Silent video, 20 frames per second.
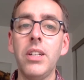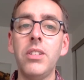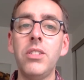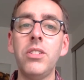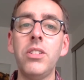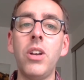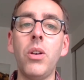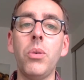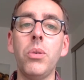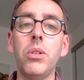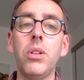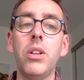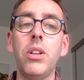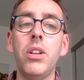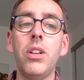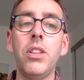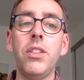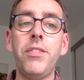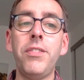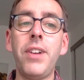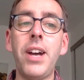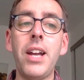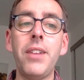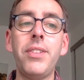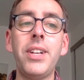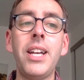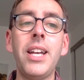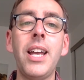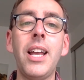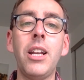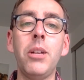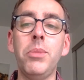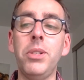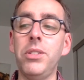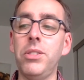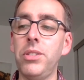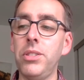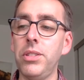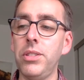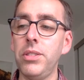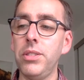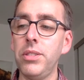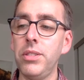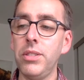So, 5 key elements.